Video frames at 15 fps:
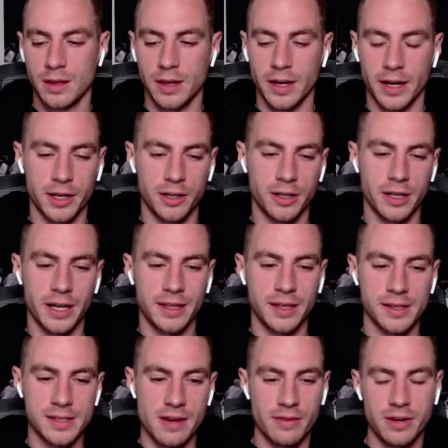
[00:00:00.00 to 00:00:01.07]
Yeah, I agree. I
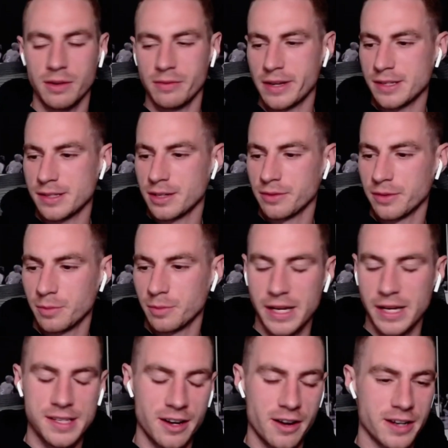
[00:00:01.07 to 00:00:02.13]
think every event's different. But
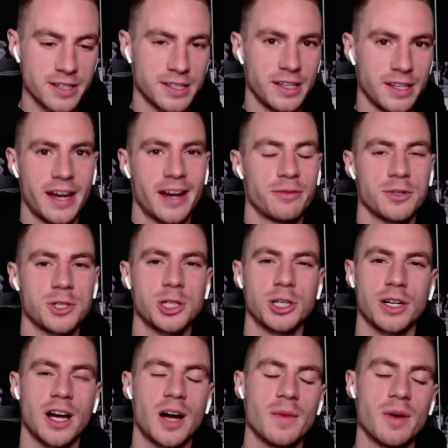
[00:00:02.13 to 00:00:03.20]
that's interesting. Yeah, for
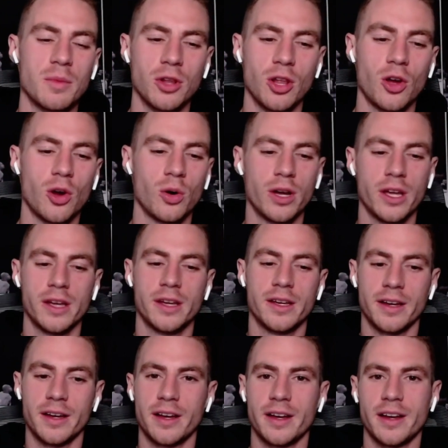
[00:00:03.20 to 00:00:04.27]
sure. Comment below.
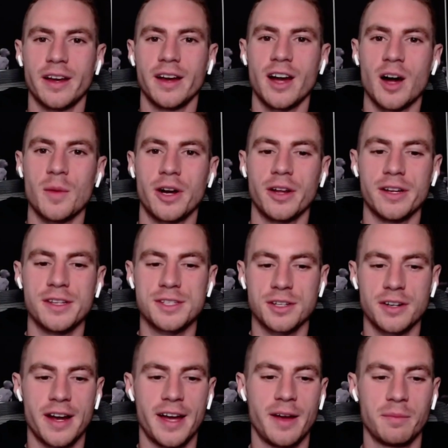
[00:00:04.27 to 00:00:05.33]
Comment on
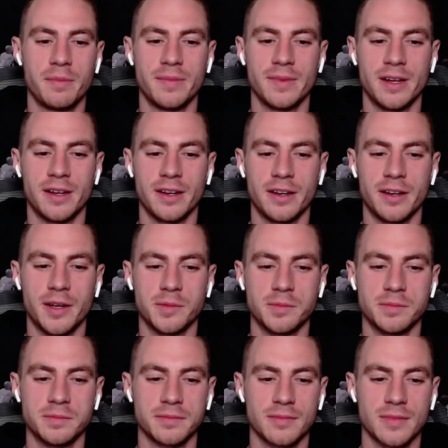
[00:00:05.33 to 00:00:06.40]
Instagram.
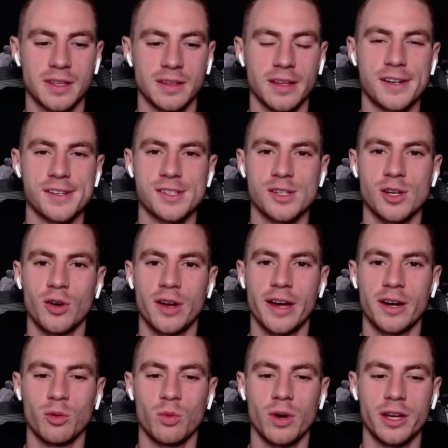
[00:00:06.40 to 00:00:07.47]
Let us know
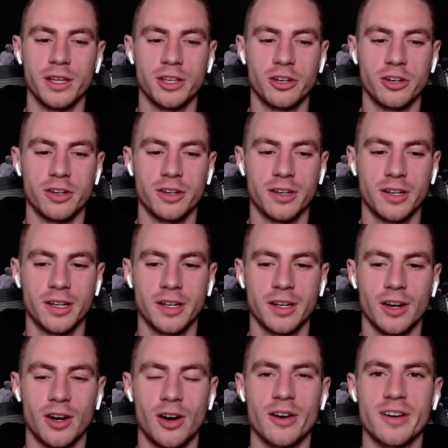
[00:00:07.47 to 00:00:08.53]
kind of what your
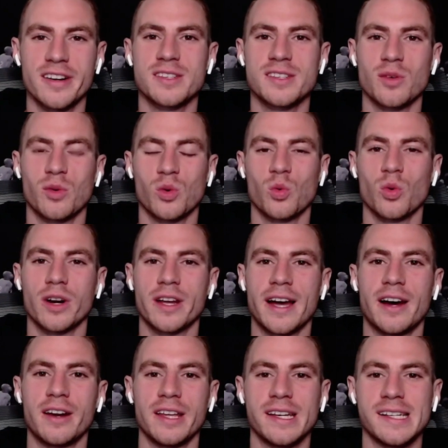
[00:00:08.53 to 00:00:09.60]
hardest
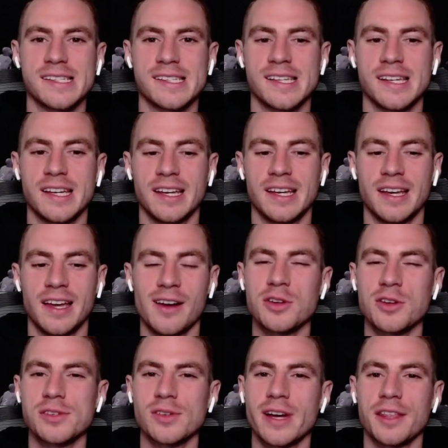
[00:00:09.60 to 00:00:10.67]
workout is. And
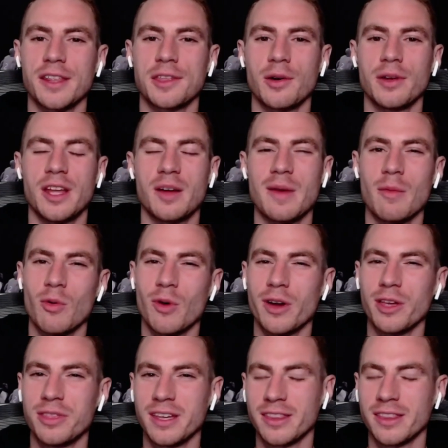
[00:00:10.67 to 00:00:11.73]
also kind of throw in there maybe what
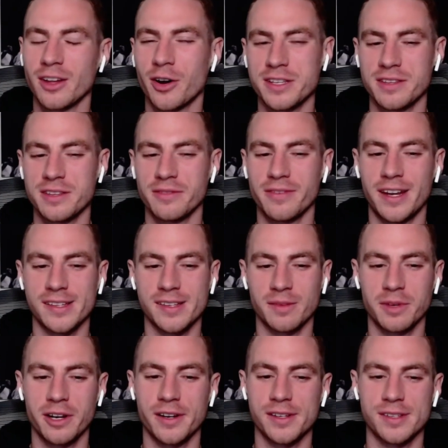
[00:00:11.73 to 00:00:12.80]
you think the hardest event is.
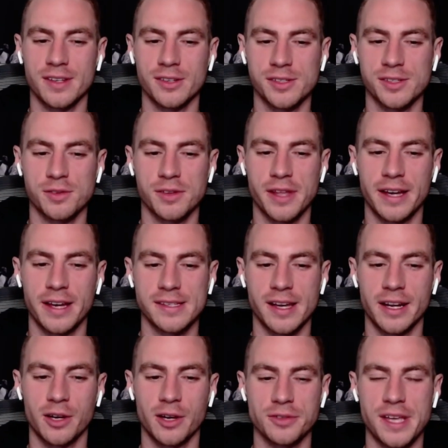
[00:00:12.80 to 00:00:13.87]
I'm curious also that it
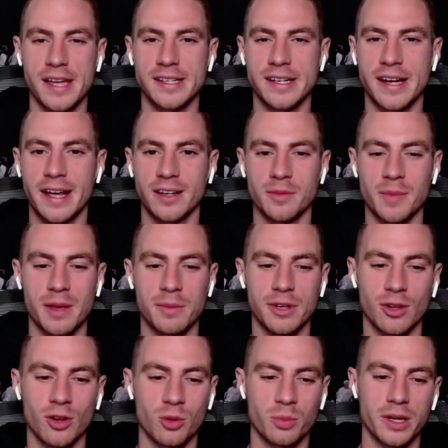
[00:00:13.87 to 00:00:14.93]
kind of goes hand in hand maybe
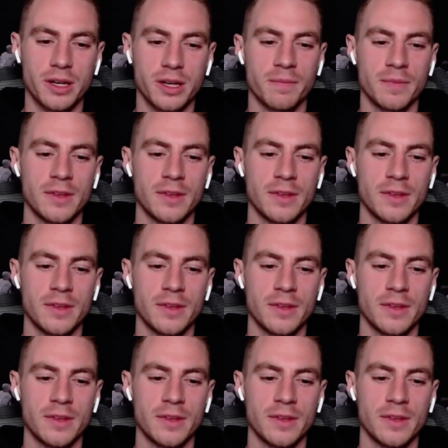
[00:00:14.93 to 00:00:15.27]
a little bit.